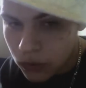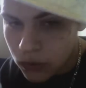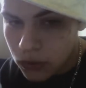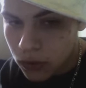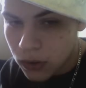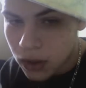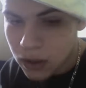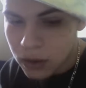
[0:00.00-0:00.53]
too
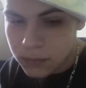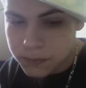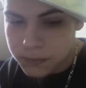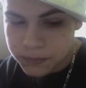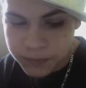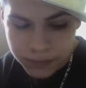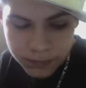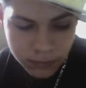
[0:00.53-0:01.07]
short.
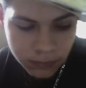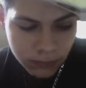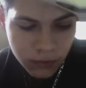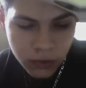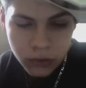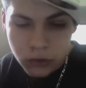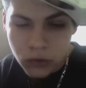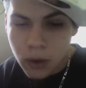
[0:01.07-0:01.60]

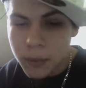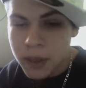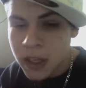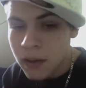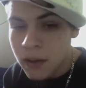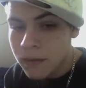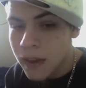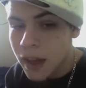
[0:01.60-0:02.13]
So I'm going to
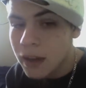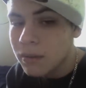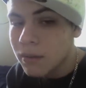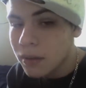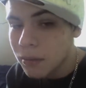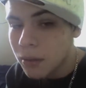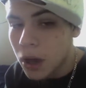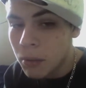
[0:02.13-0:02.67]
give that
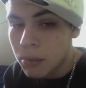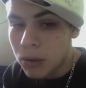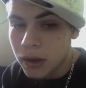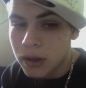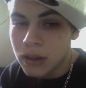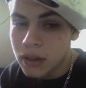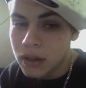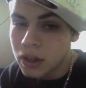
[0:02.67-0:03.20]
a
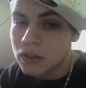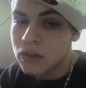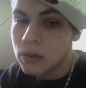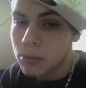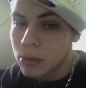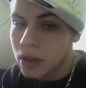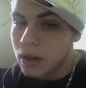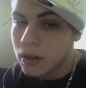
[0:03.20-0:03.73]
point
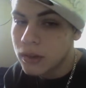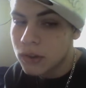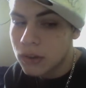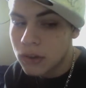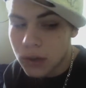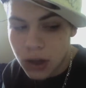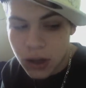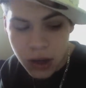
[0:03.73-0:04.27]
deduction
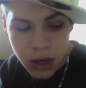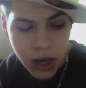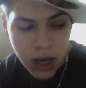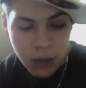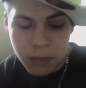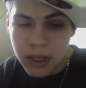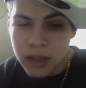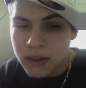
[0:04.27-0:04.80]
because
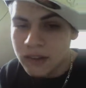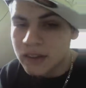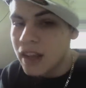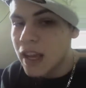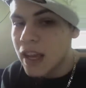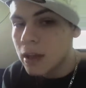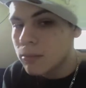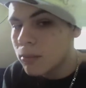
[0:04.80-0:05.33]
I beat this
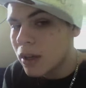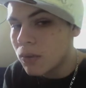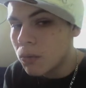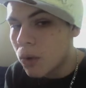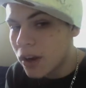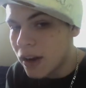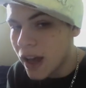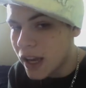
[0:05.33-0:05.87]
game in
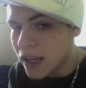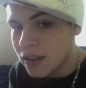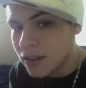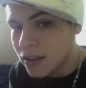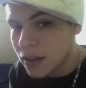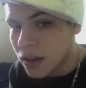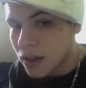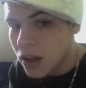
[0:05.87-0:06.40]
one night.
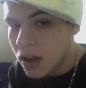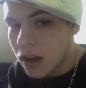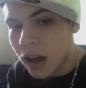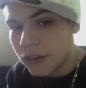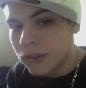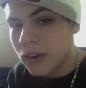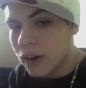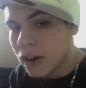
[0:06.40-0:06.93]
I
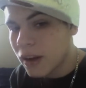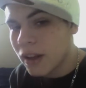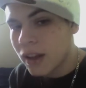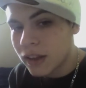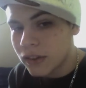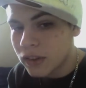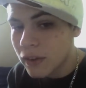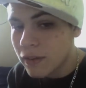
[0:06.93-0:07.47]
started at
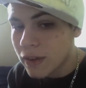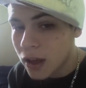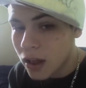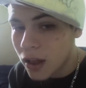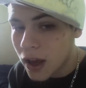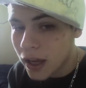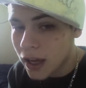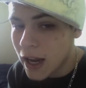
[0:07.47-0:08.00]
like 7
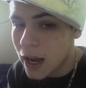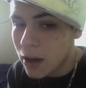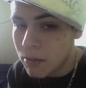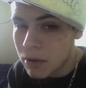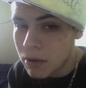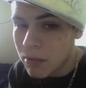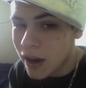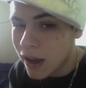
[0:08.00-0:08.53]
o'clock and had it
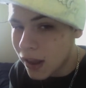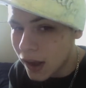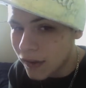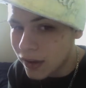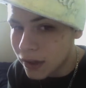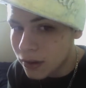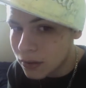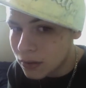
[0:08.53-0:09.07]
beat by
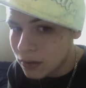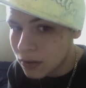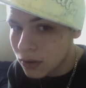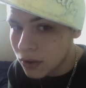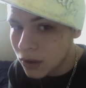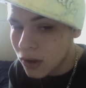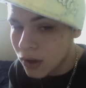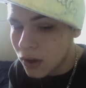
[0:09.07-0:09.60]
11.
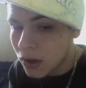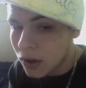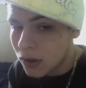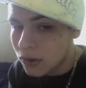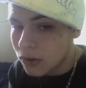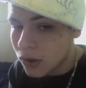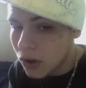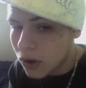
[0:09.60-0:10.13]

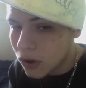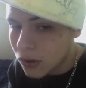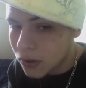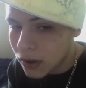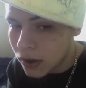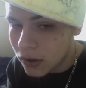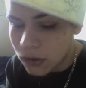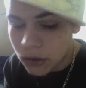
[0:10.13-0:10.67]
So
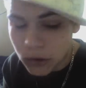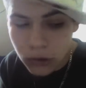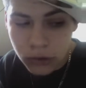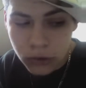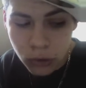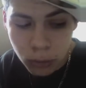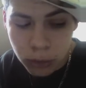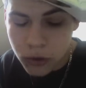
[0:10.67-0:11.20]
it's
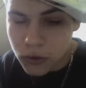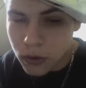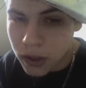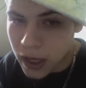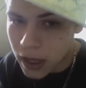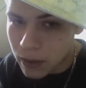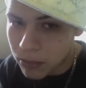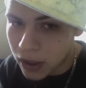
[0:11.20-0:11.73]
super short
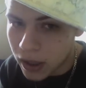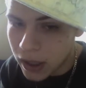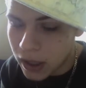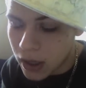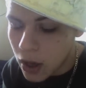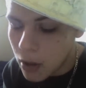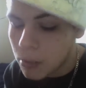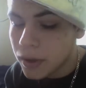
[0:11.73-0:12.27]
gameplay.
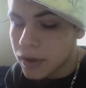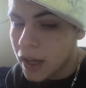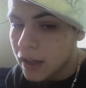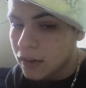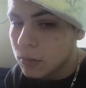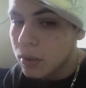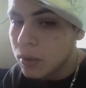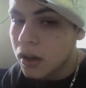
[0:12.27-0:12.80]
But
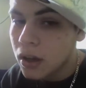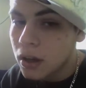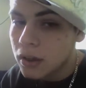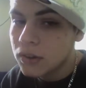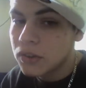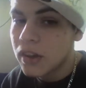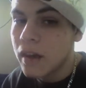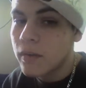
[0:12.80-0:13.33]
that's
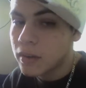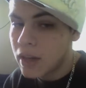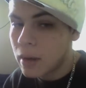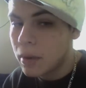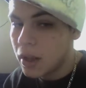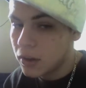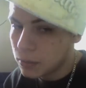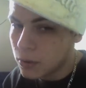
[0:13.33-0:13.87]
because every time
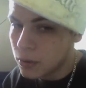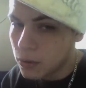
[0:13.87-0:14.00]
it asked me